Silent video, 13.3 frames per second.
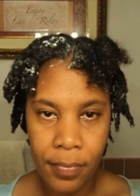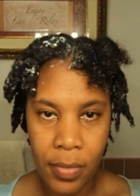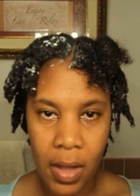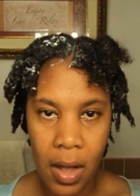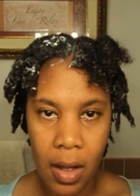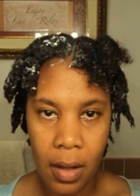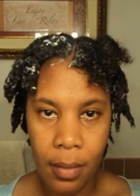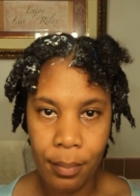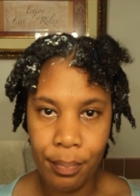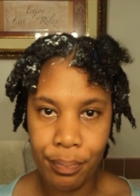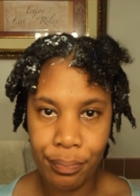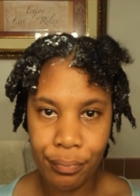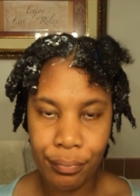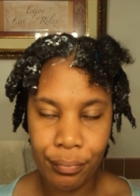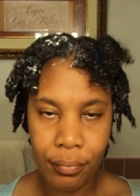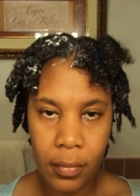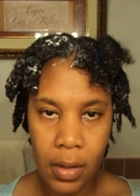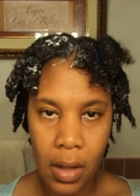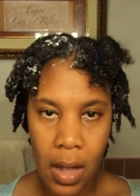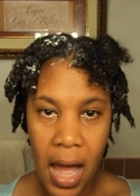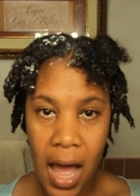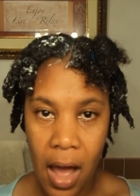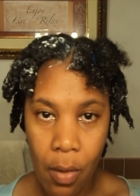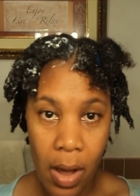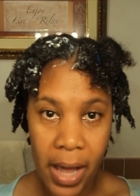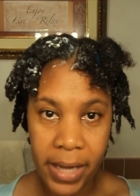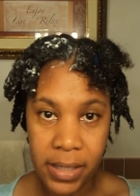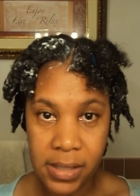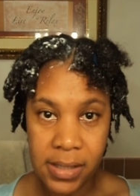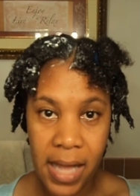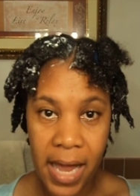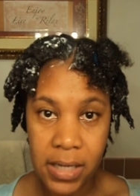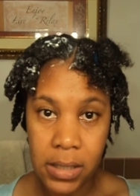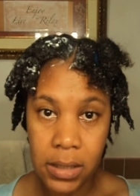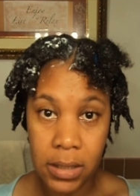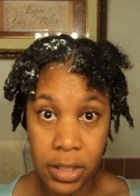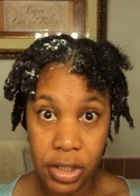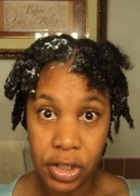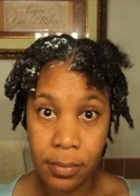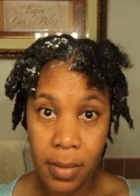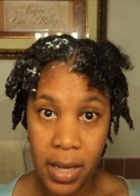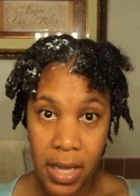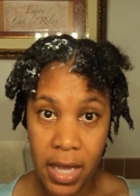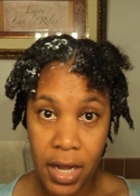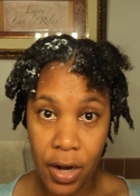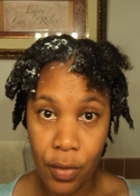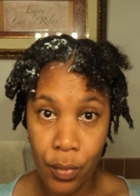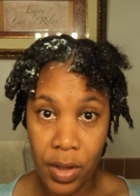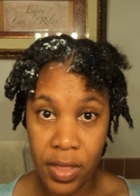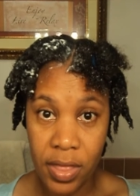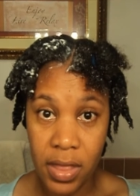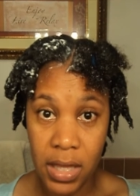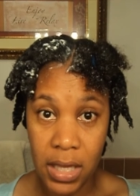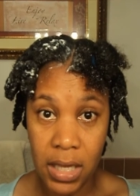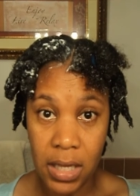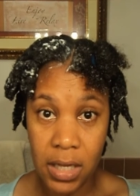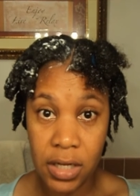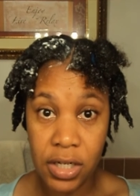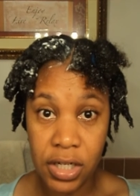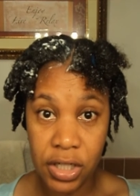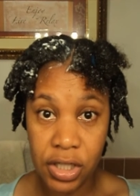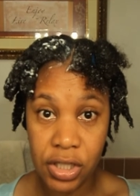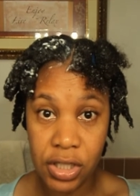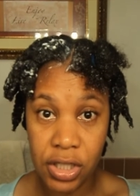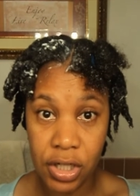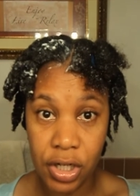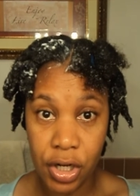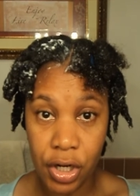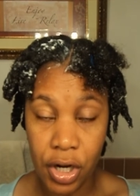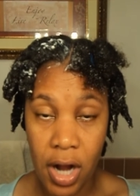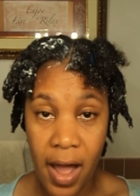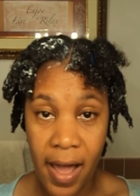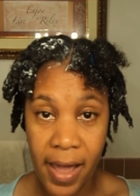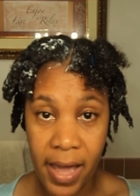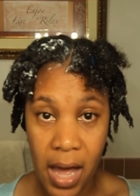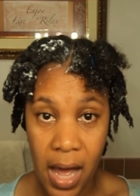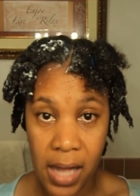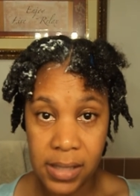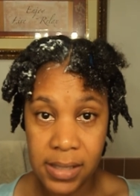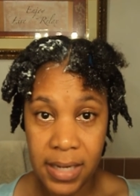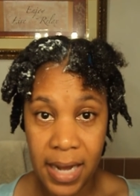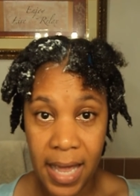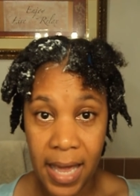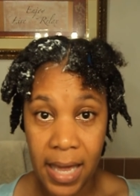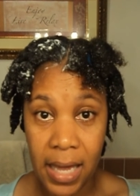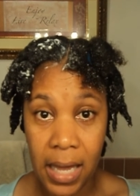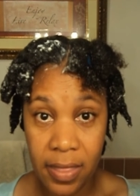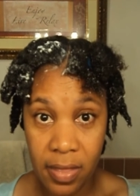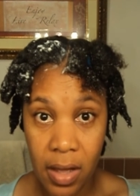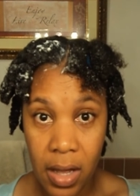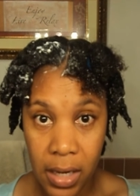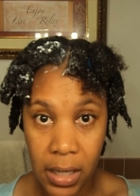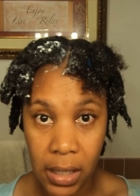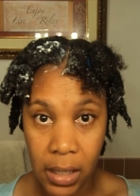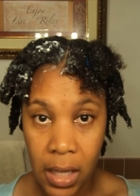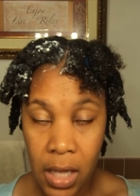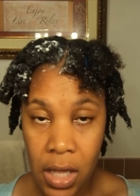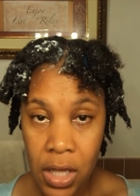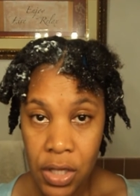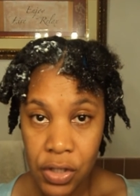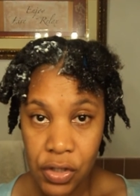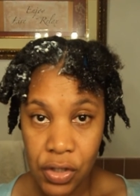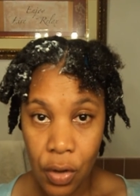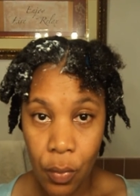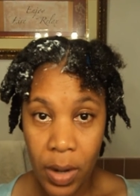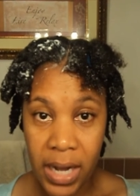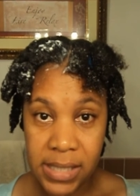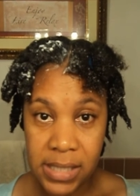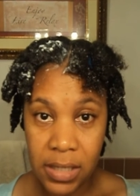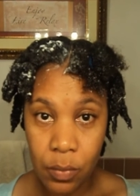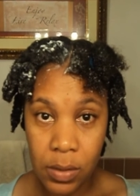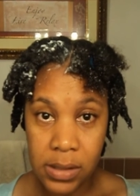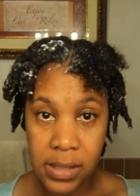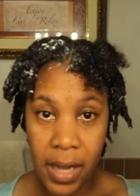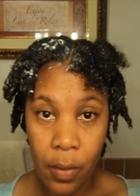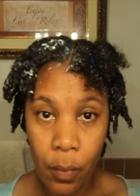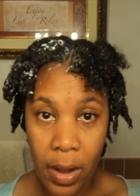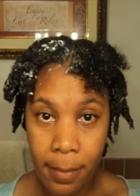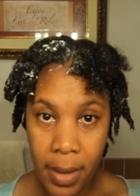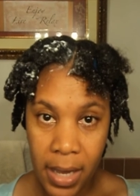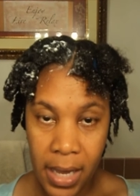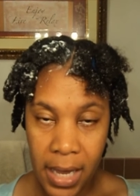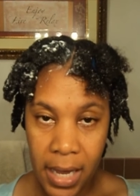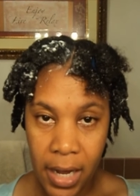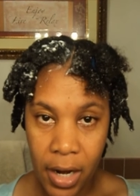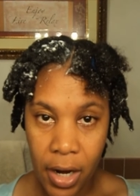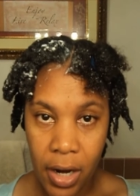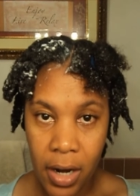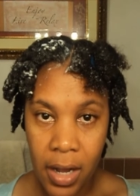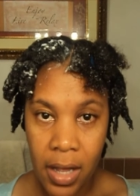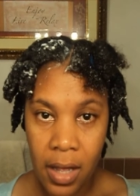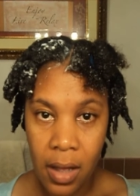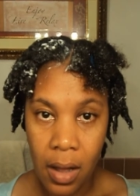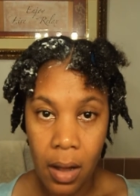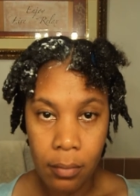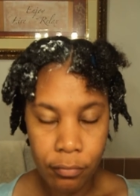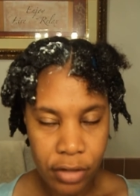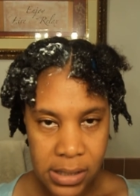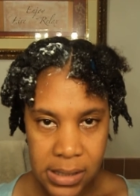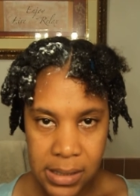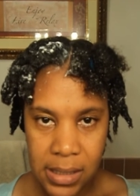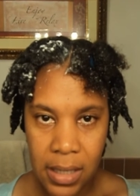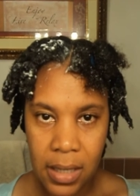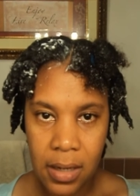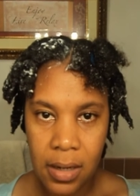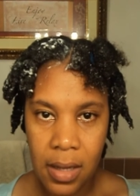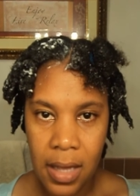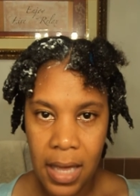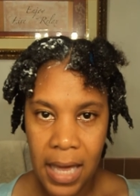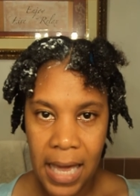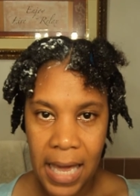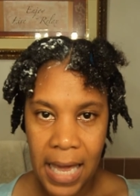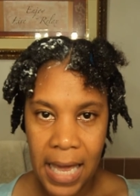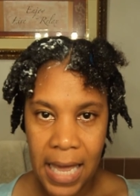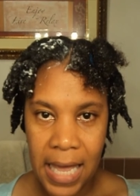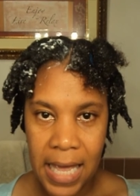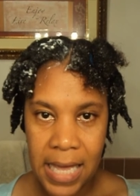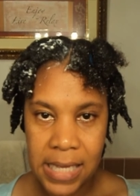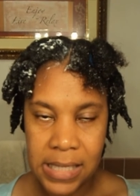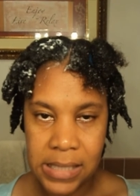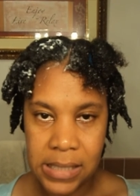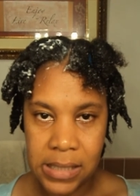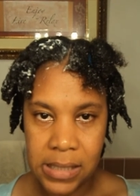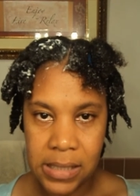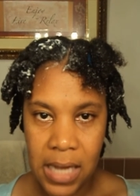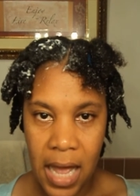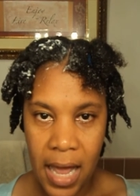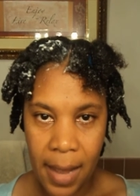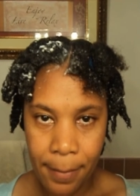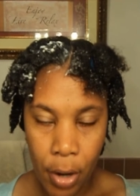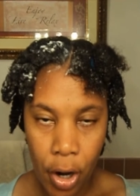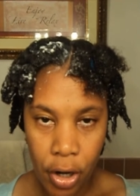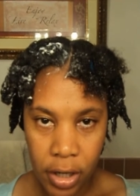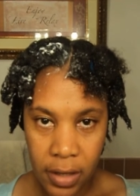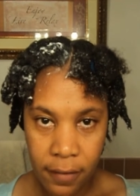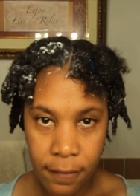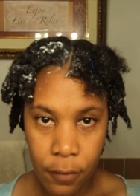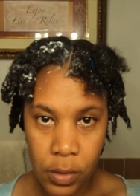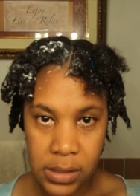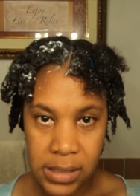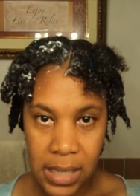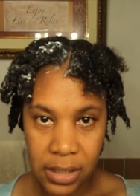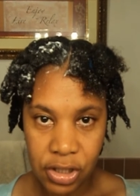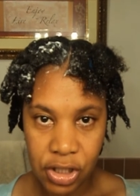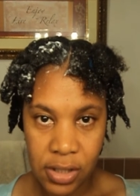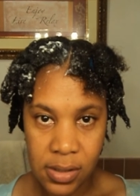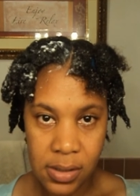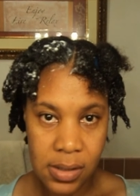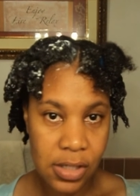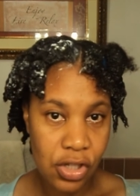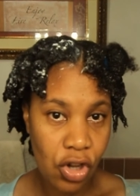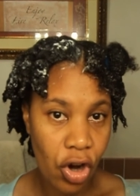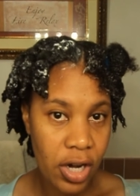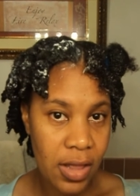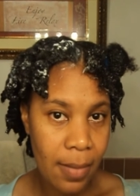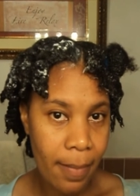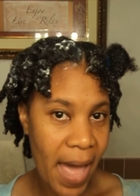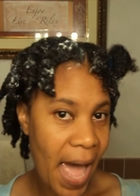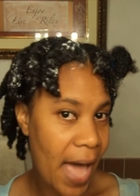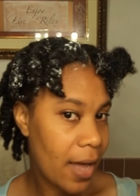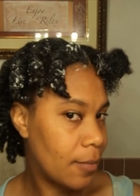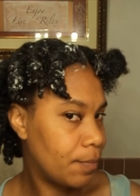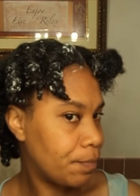um, how I decided to condition my hair with the conditioner I got today and the honey. So what I did was I wet my hair, um, rinsed it, and parted it in four sections, started in the back,